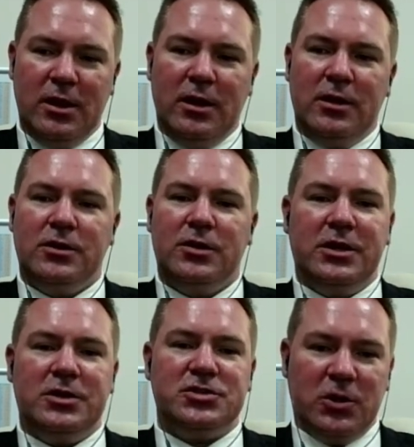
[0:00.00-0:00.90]
Thank you so
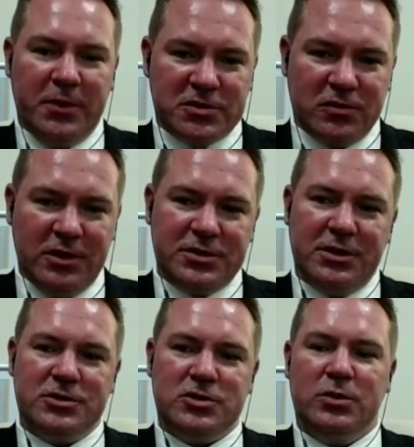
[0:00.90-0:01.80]
much for listening to
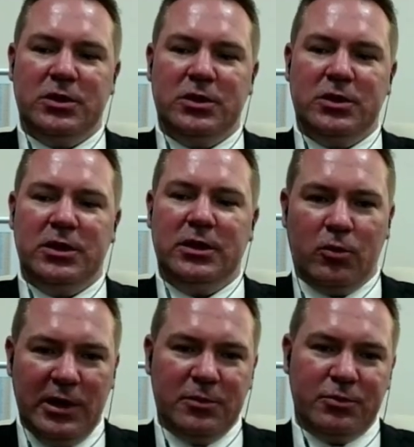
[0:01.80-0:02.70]
me. I really
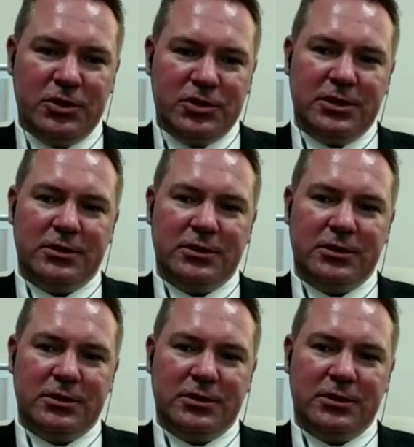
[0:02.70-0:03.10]
appreciate it.